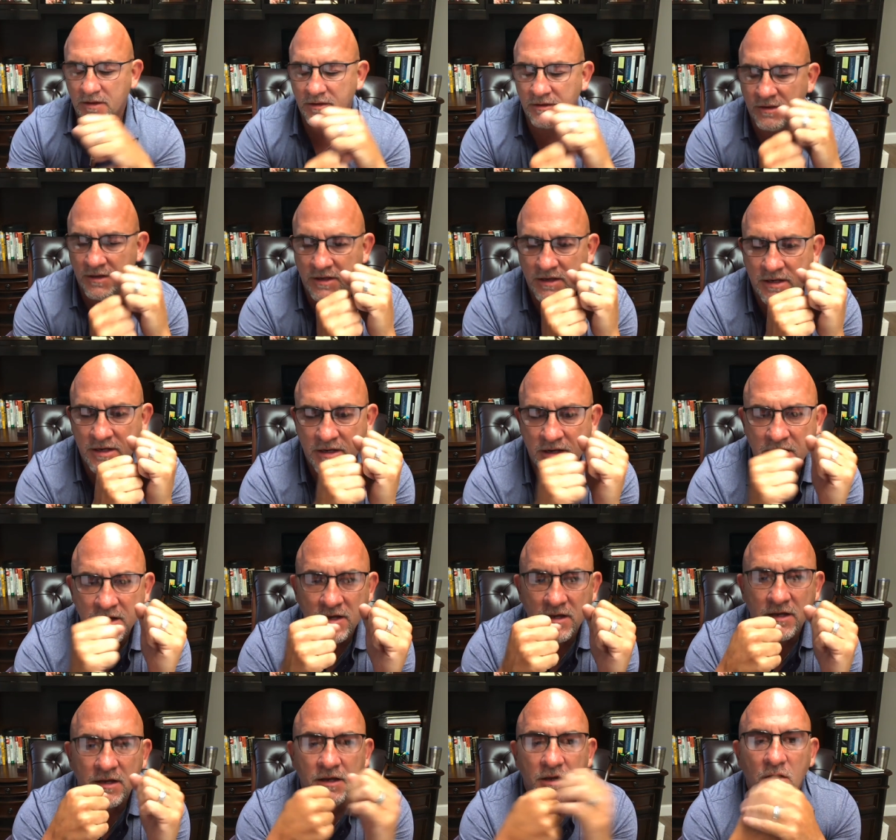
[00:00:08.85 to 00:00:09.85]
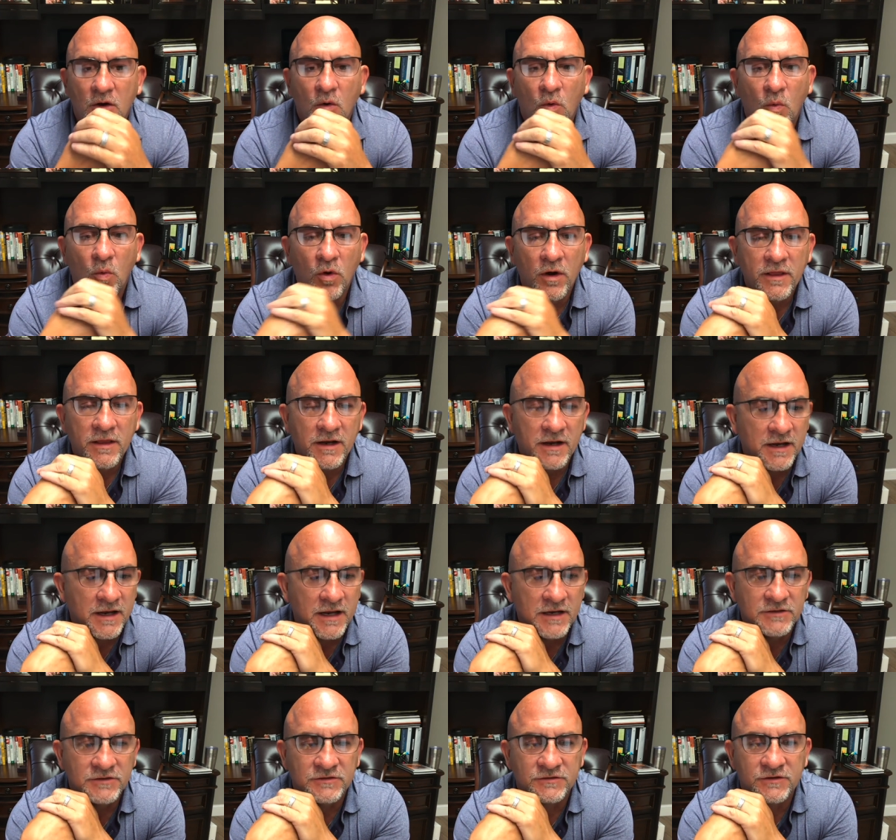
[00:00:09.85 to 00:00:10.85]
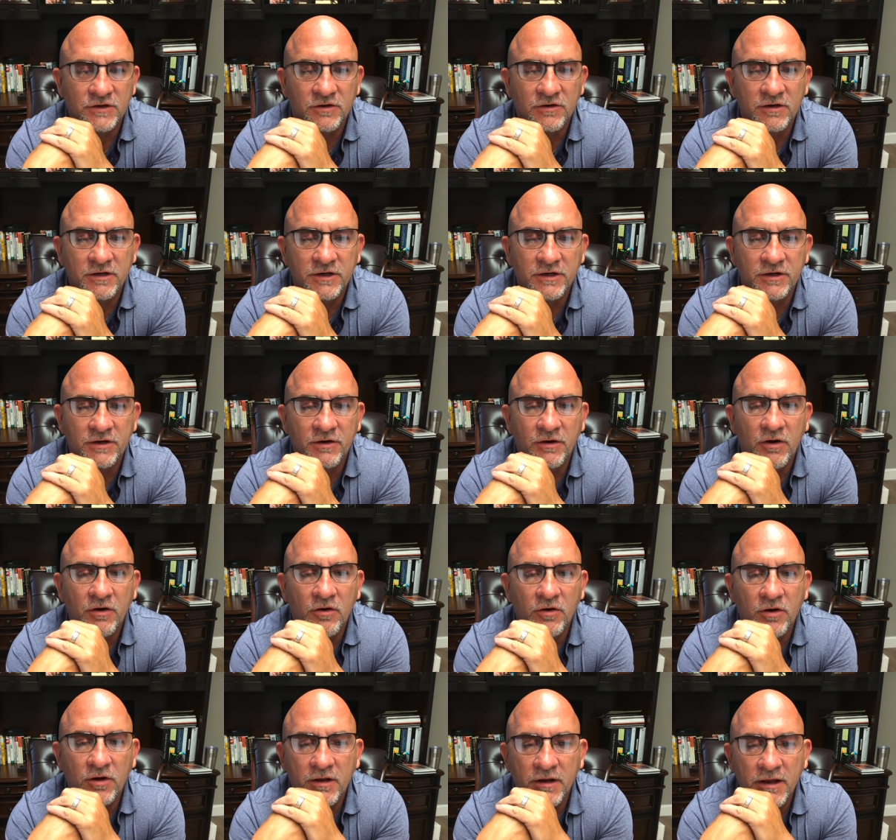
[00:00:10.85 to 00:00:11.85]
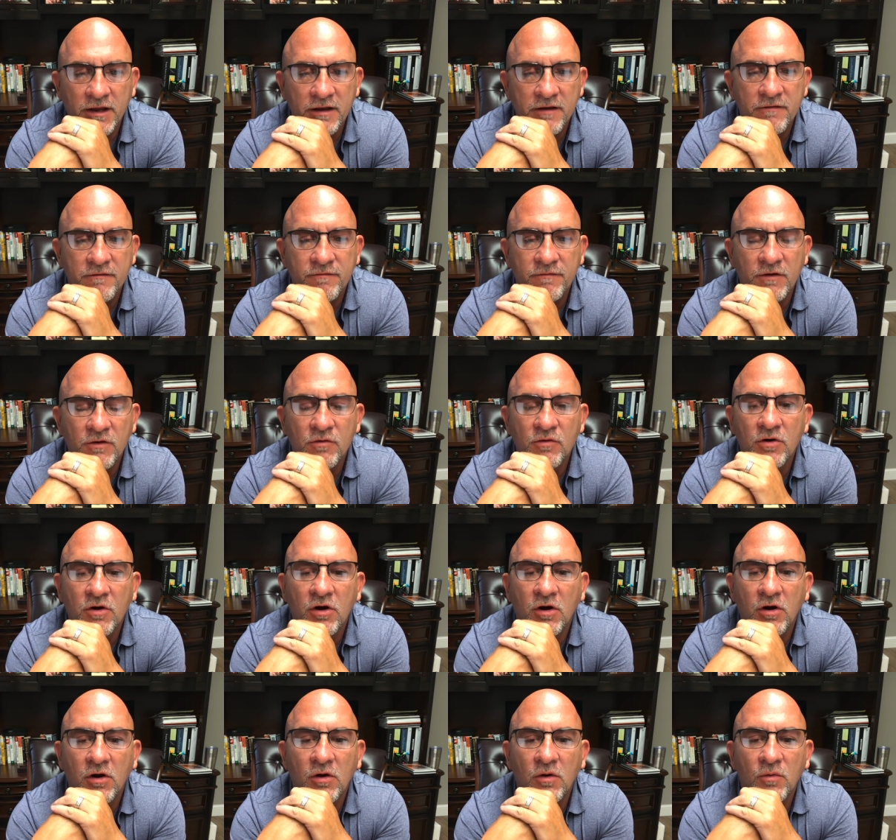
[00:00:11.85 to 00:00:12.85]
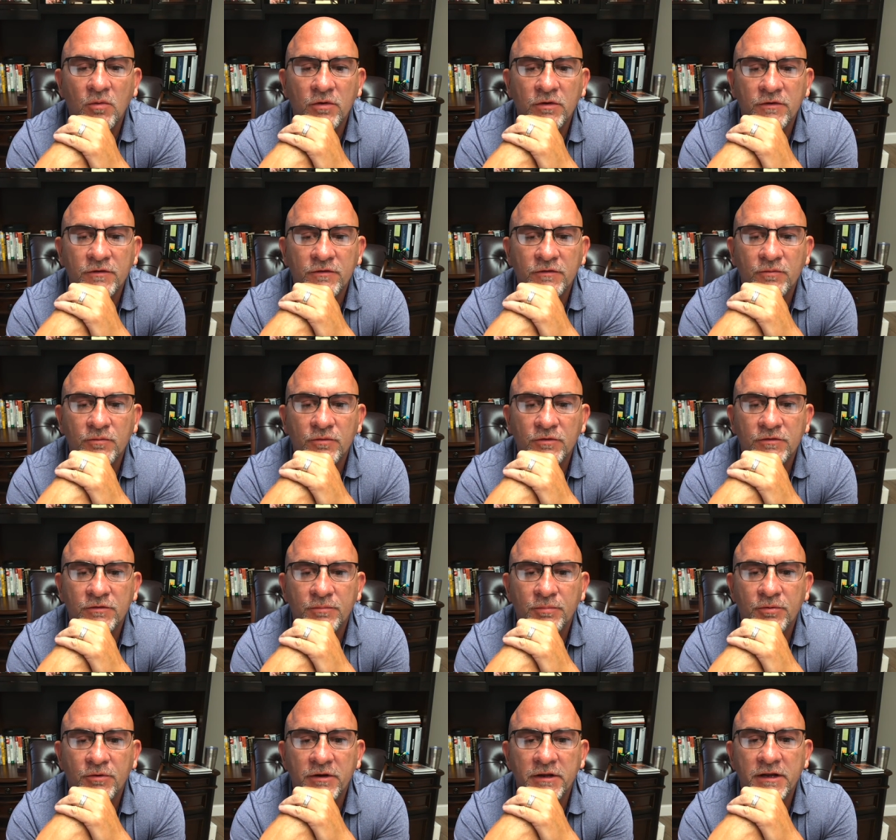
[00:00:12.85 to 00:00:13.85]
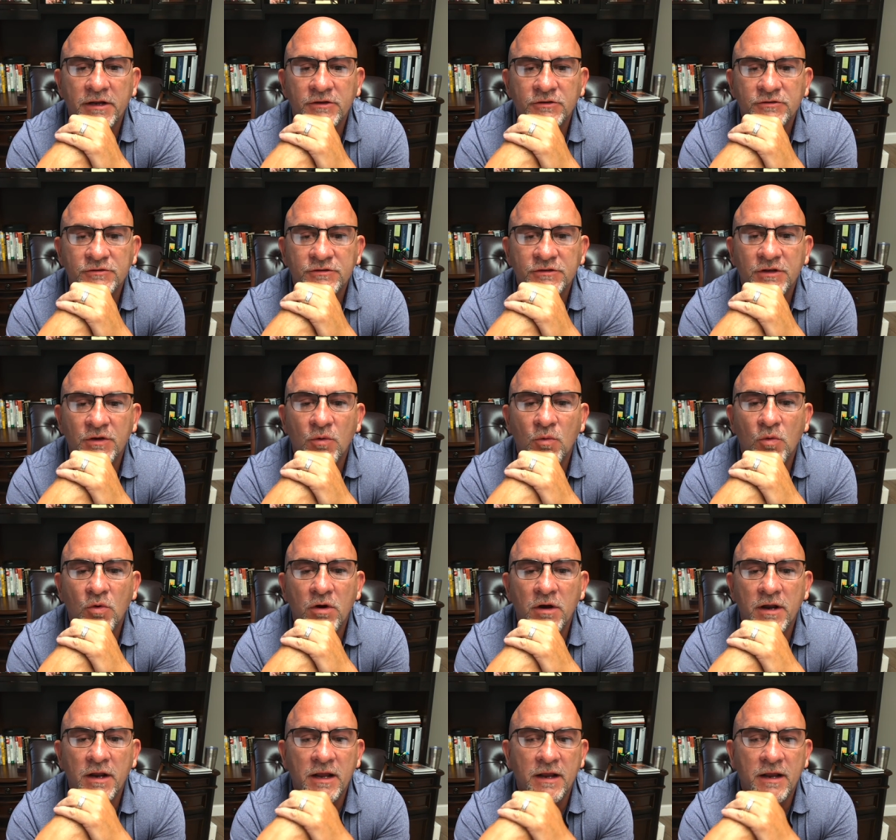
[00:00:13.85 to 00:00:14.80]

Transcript: The one that I got just earlier on a phone call was a pretty interesting one,